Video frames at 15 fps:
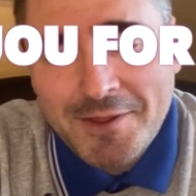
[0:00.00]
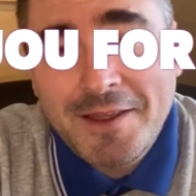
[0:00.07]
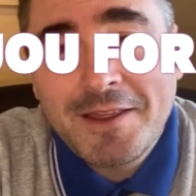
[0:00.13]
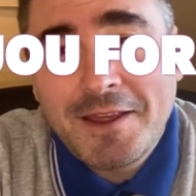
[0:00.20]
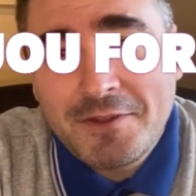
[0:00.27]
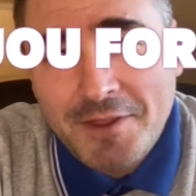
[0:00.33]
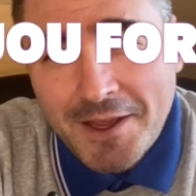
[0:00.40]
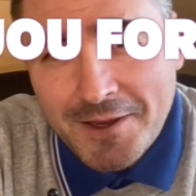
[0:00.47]

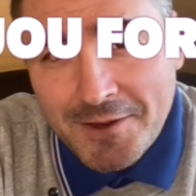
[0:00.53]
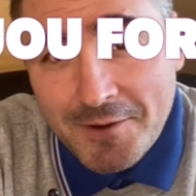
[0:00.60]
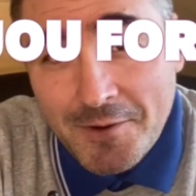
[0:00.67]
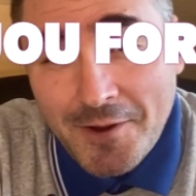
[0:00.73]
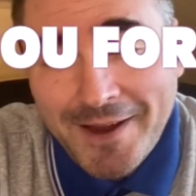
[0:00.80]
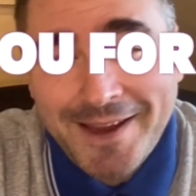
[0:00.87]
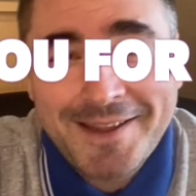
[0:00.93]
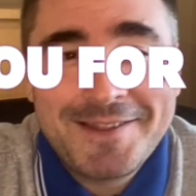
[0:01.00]
and thank you
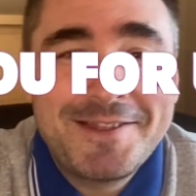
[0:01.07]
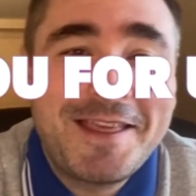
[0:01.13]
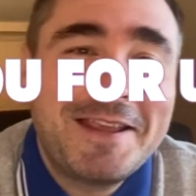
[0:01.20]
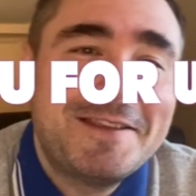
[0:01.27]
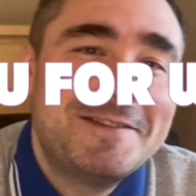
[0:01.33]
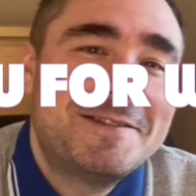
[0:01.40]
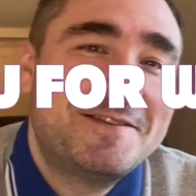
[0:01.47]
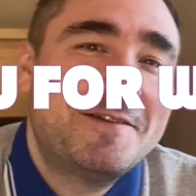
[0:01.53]
again. Thank
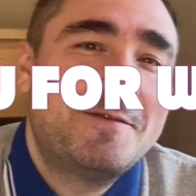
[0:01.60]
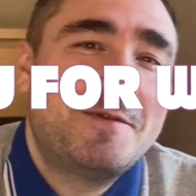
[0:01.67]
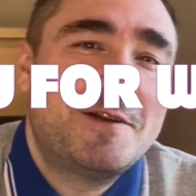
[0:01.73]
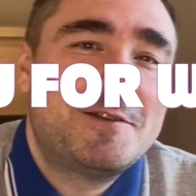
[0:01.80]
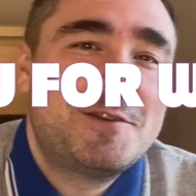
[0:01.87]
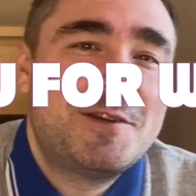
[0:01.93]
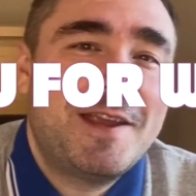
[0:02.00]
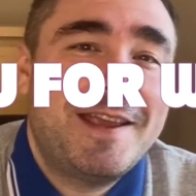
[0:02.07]
you so
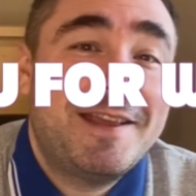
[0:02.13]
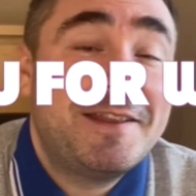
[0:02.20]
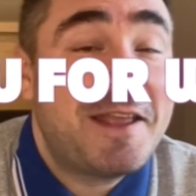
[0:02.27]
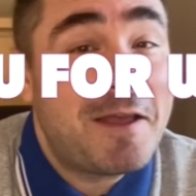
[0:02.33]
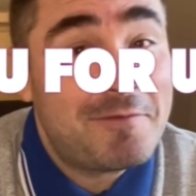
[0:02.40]
much and have a